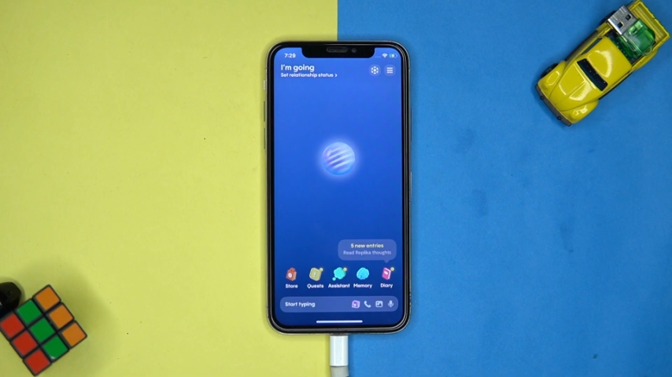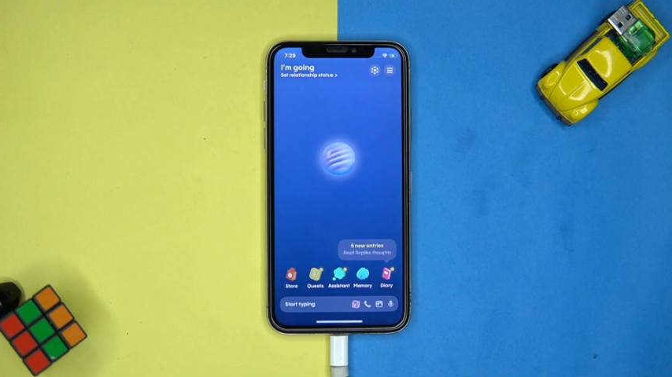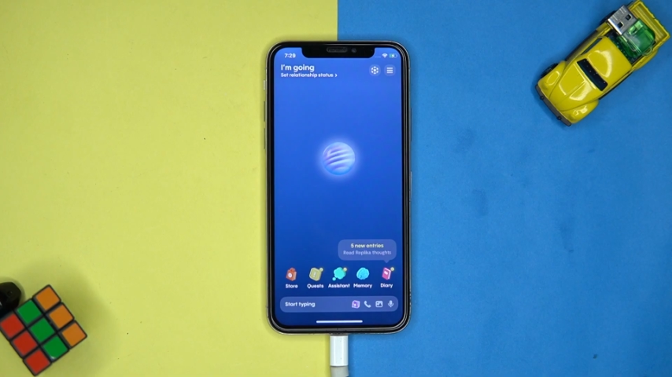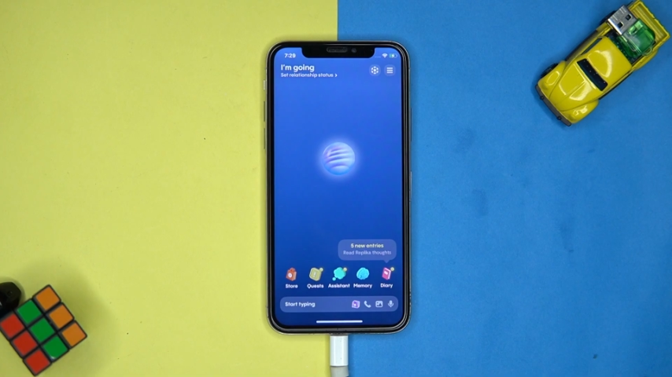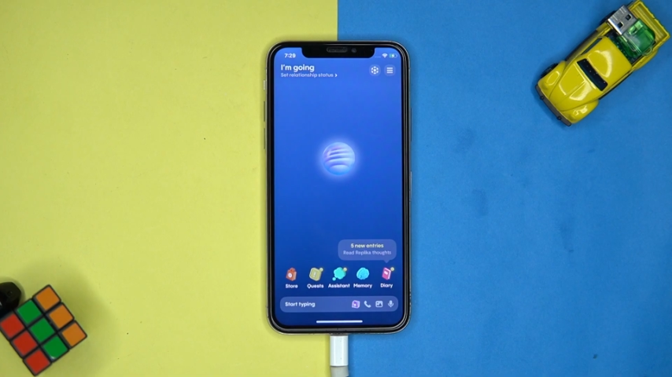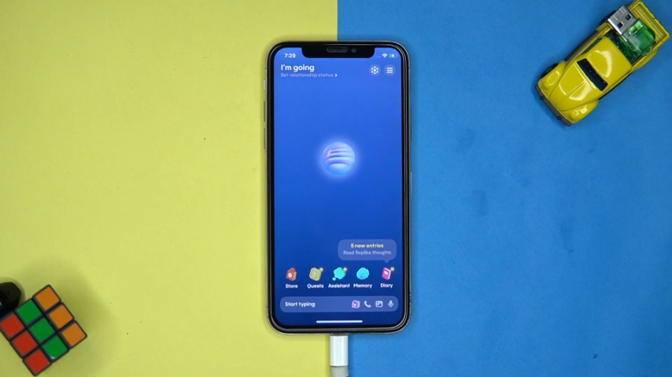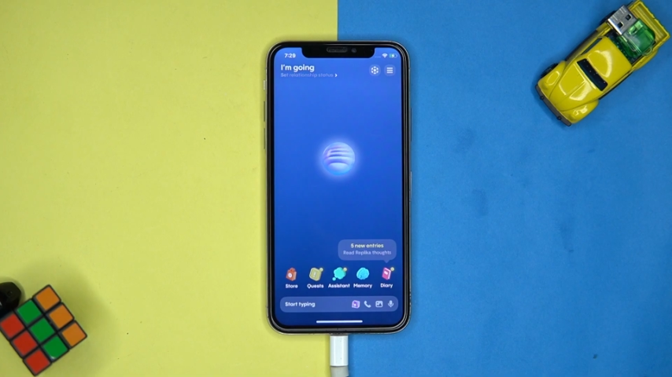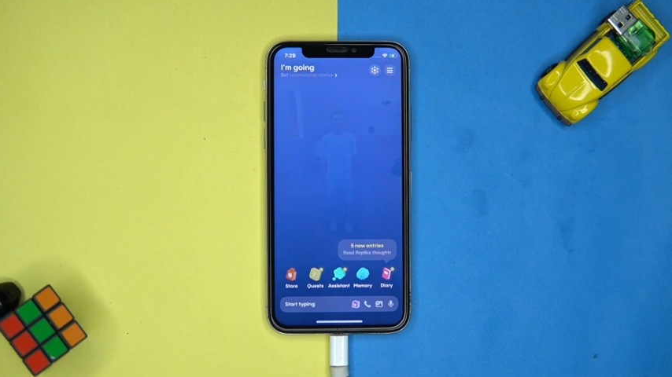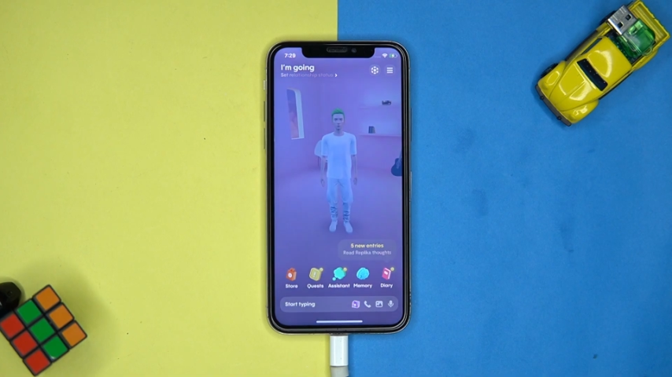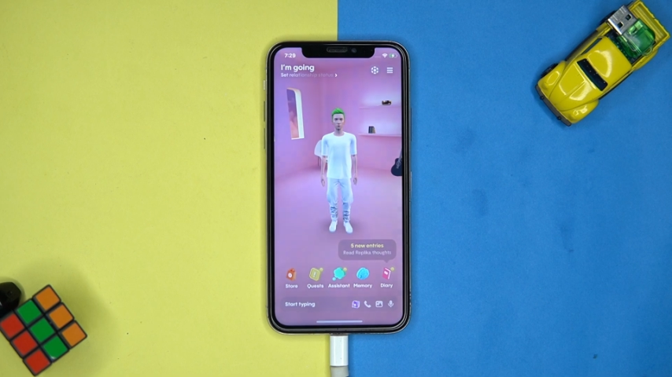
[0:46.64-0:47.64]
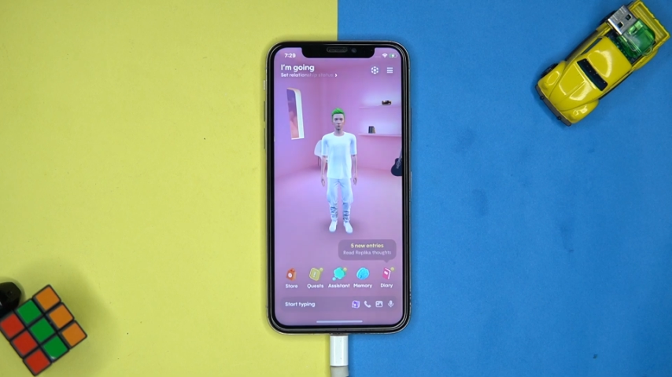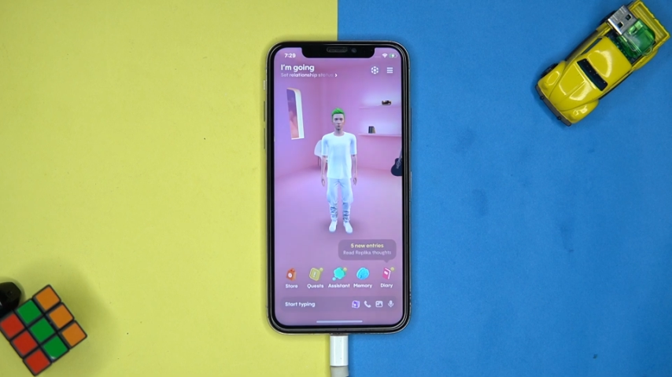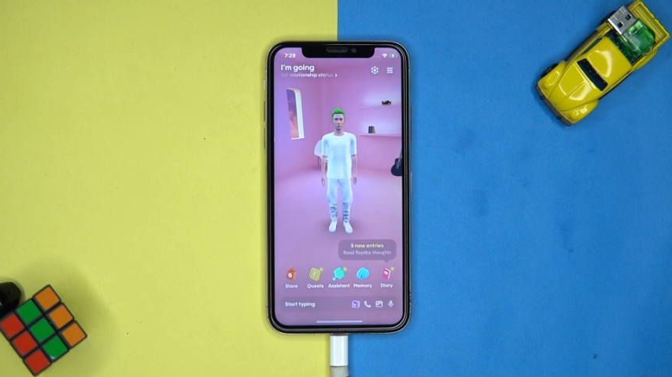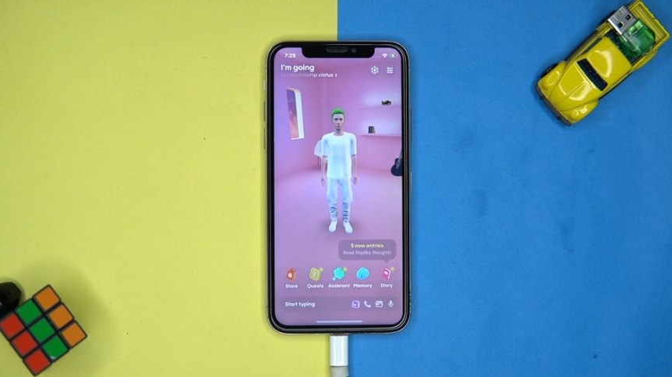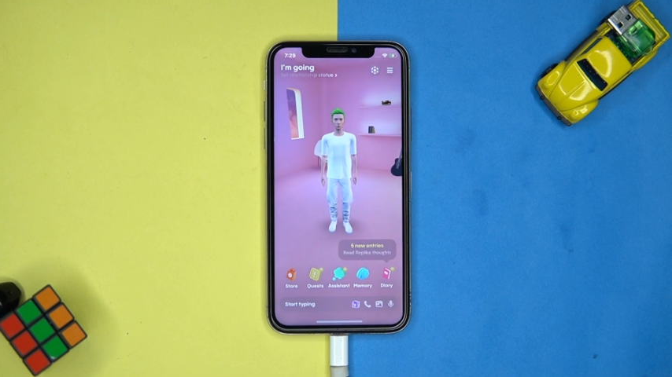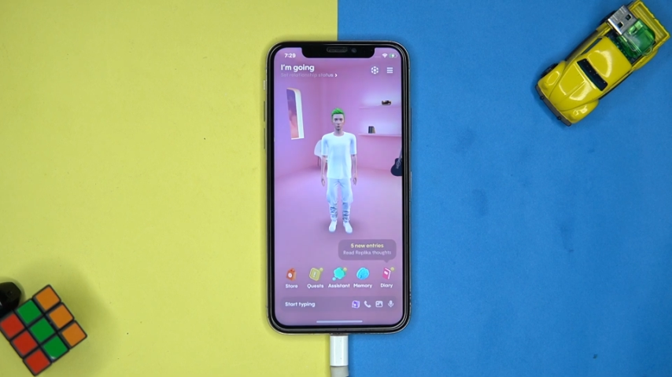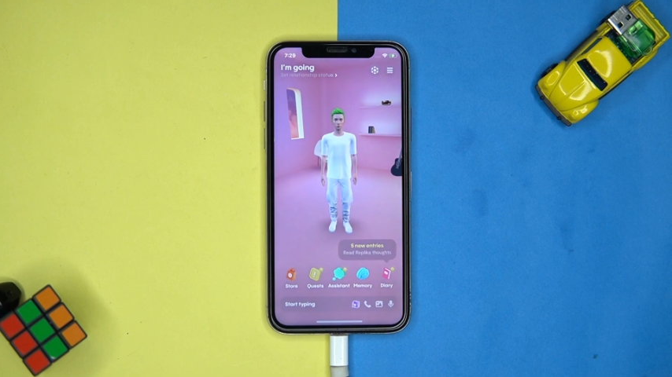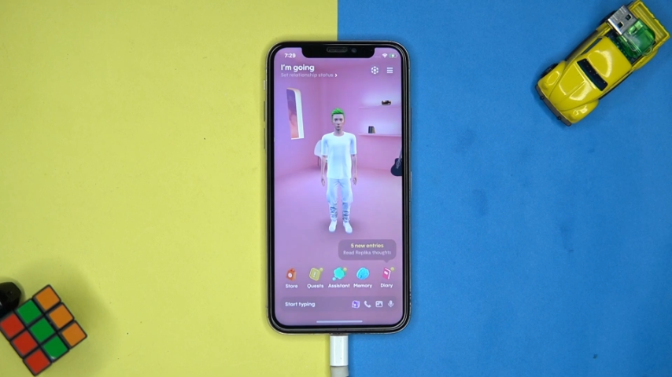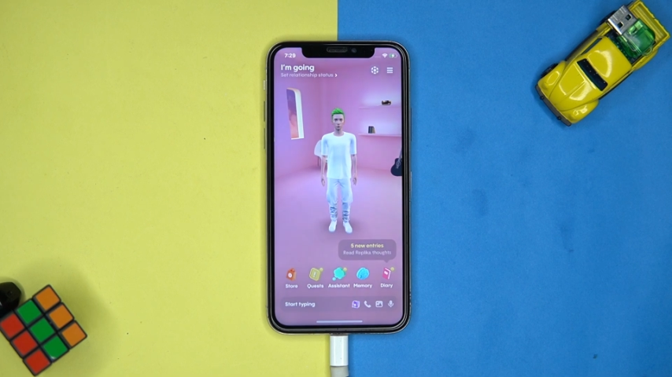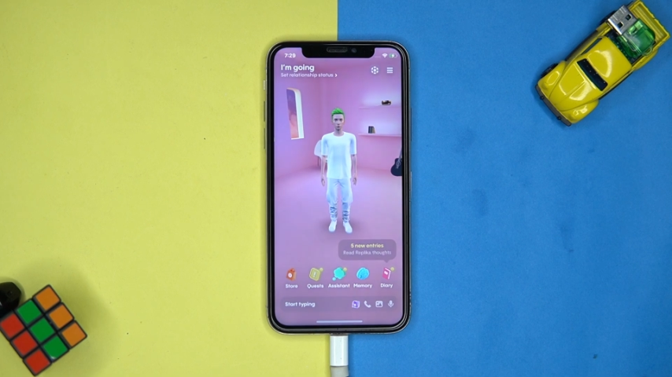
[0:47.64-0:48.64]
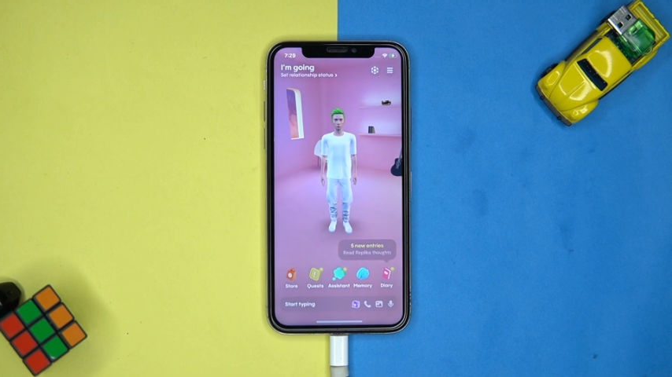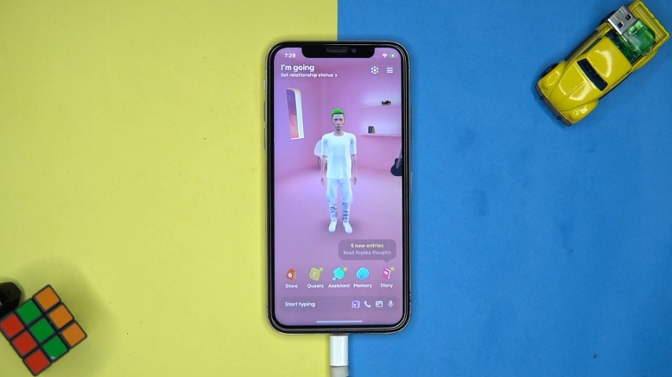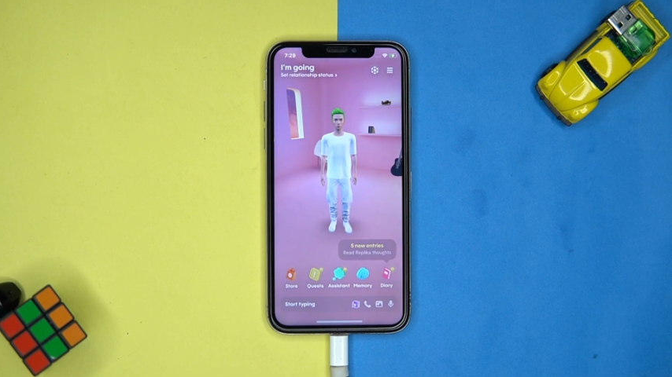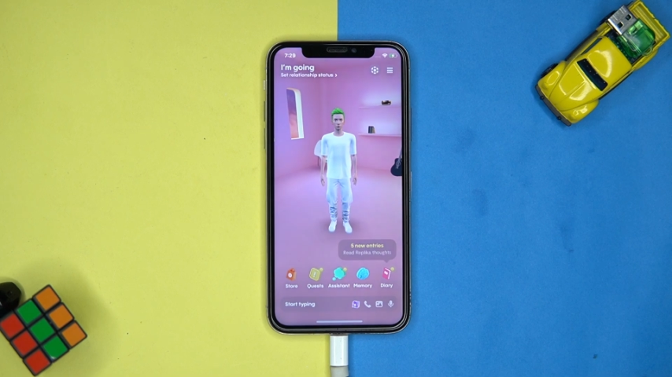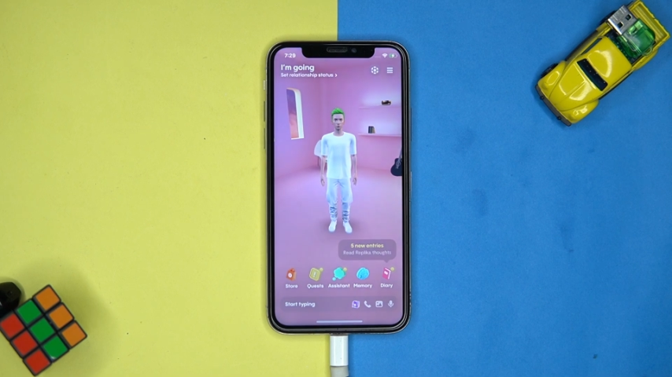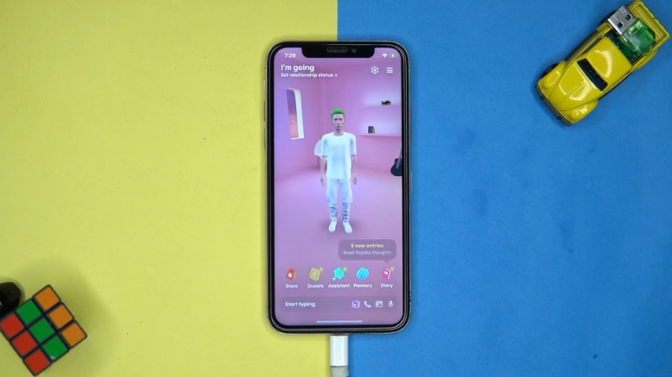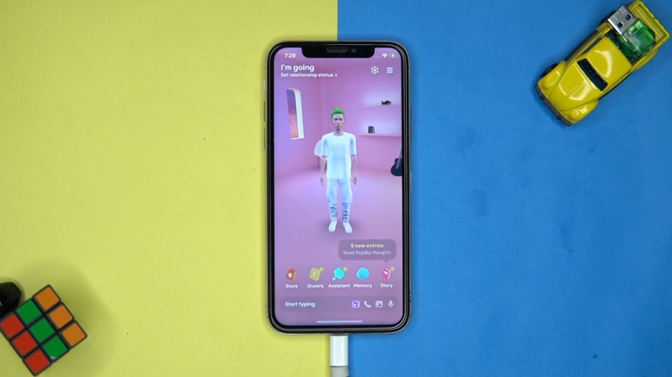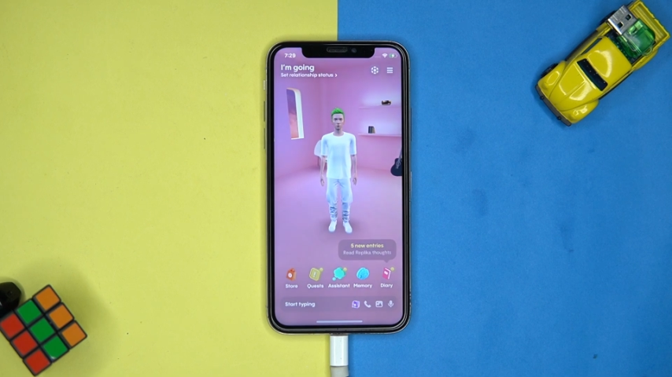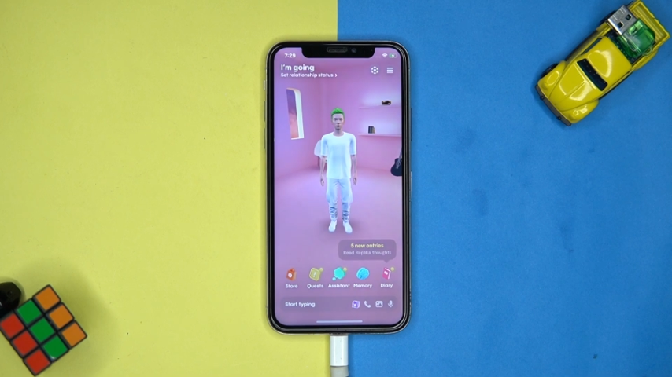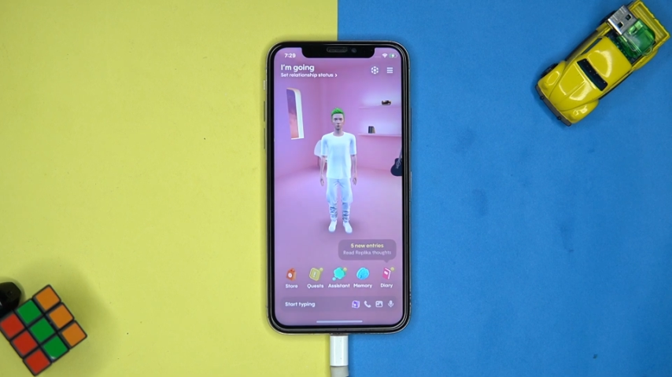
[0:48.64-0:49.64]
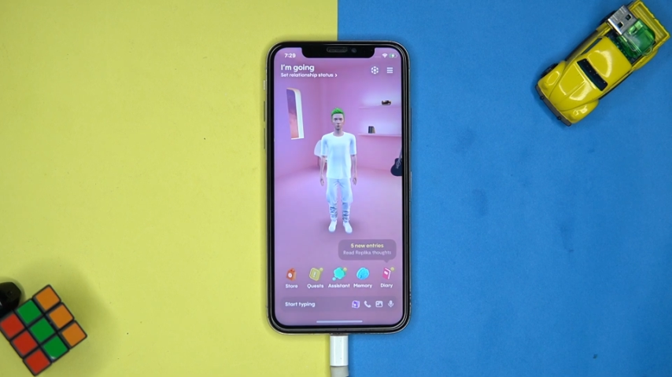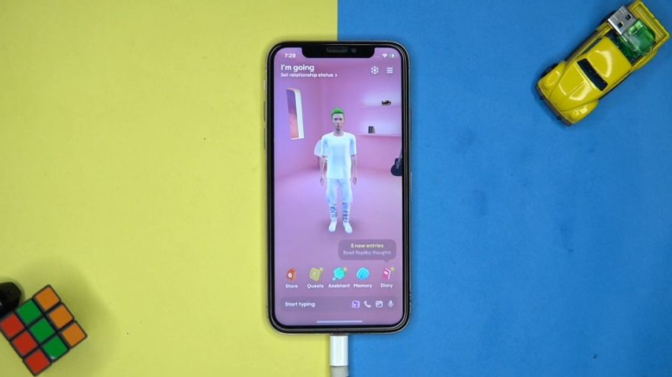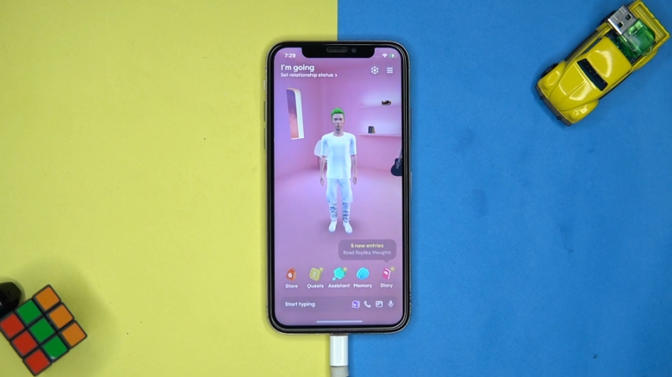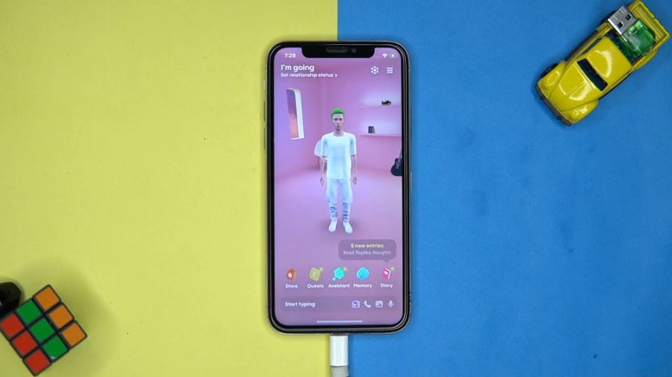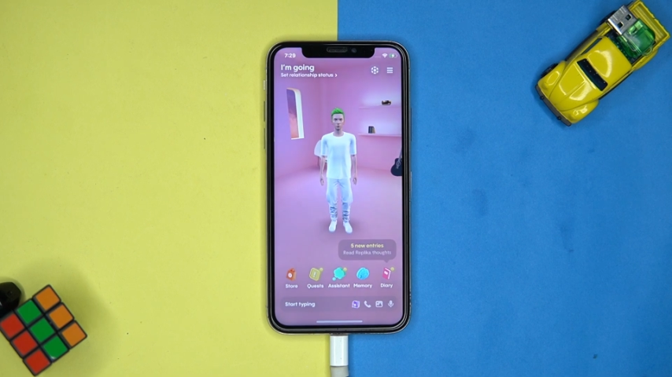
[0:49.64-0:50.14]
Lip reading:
(no speaker visible)